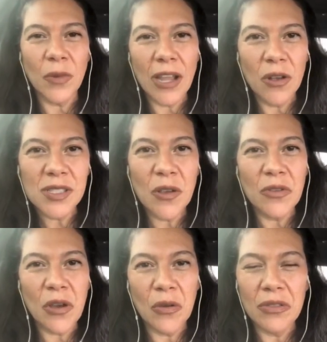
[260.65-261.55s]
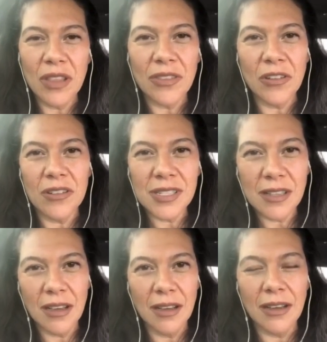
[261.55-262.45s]
So we also know that
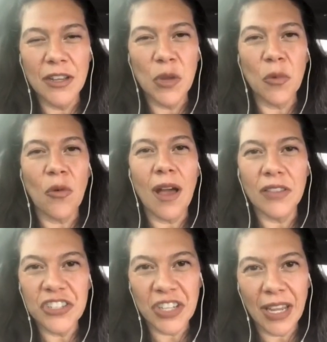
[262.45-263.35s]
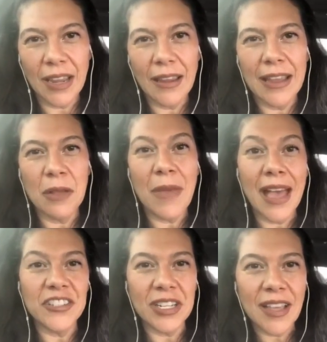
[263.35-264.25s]
there's a numerology and a
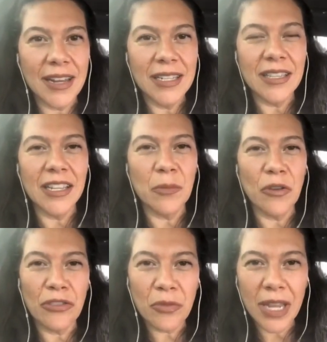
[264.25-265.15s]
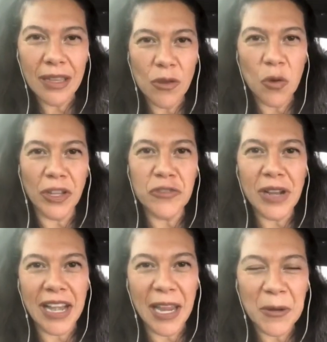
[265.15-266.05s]
magic tied into the number 3, the Holy
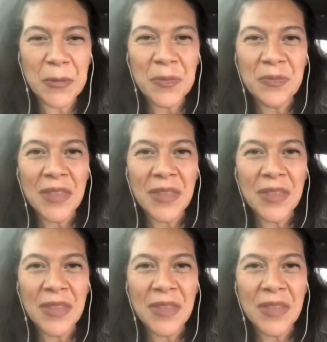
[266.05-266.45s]
Trinity.